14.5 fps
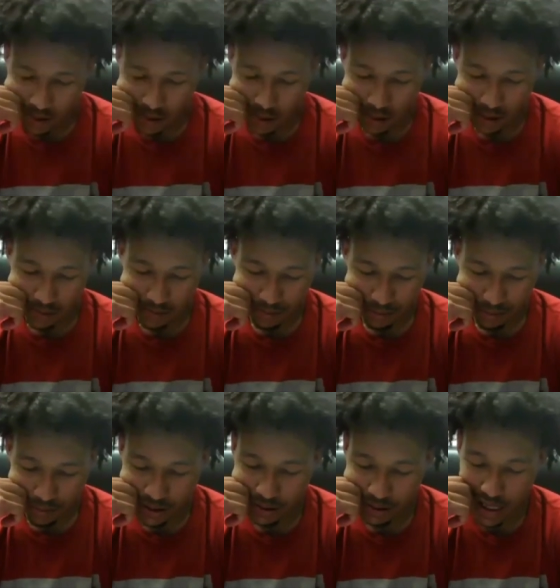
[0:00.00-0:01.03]
Um,
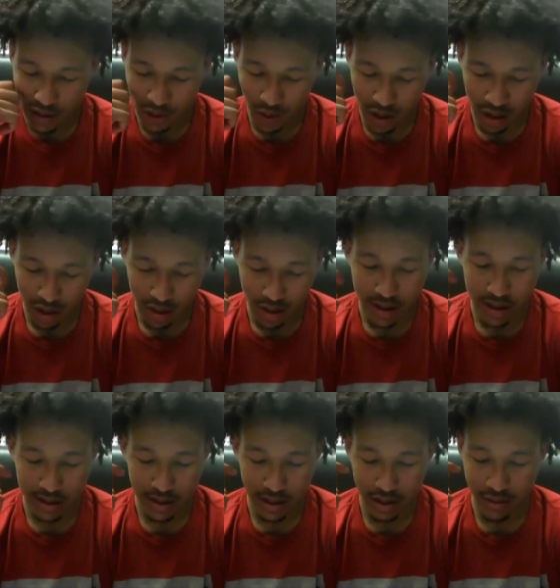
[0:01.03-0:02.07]
we knew that was one of their
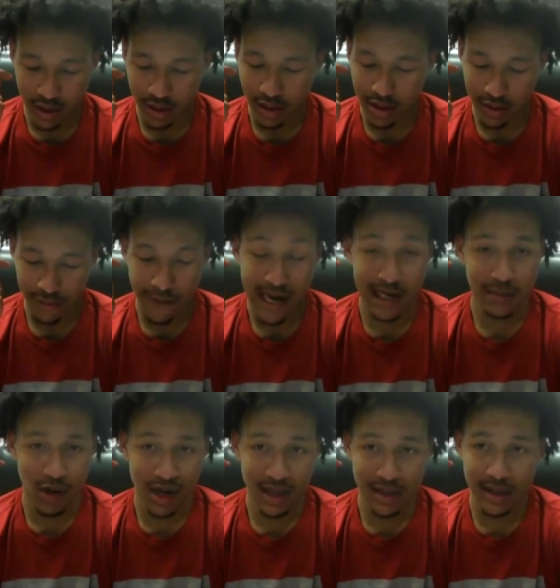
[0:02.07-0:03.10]
things. They're a really good fast
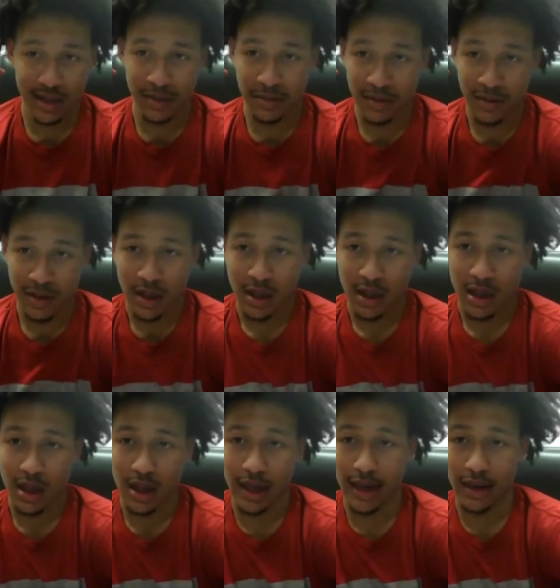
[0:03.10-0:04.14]
break team.
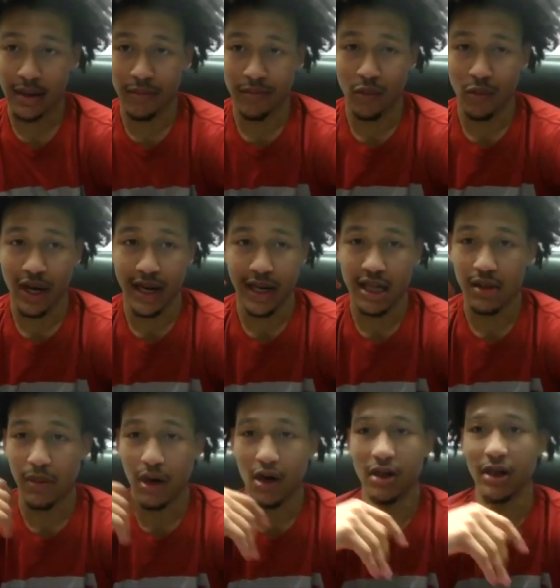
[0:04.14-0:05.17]
And when they get the
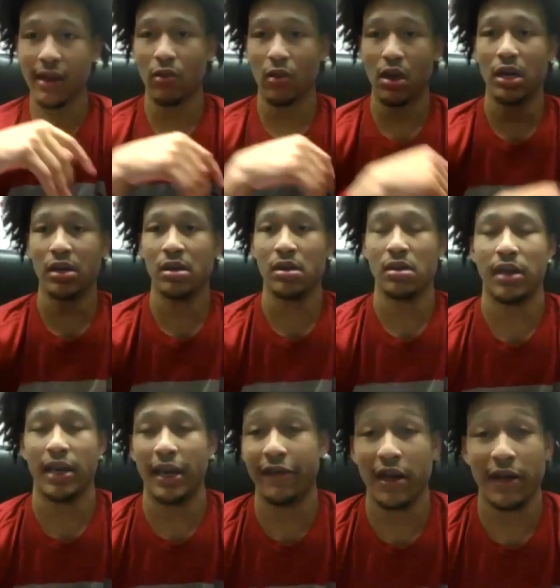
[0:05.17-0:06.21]
ball, they run,
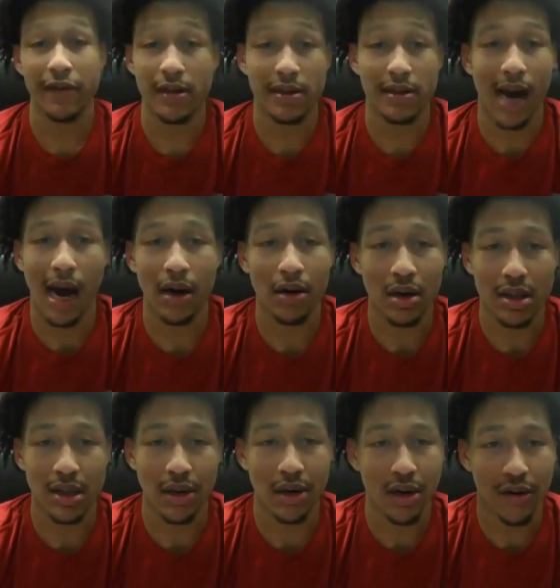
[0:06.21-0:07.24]
even if it's not on a
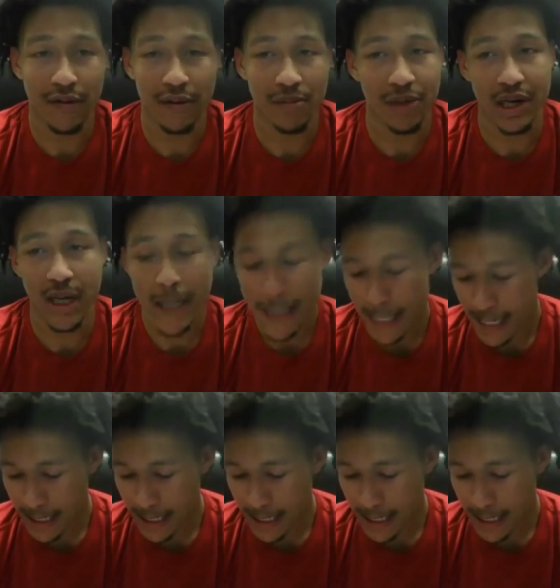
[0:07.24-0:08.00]
turnover. But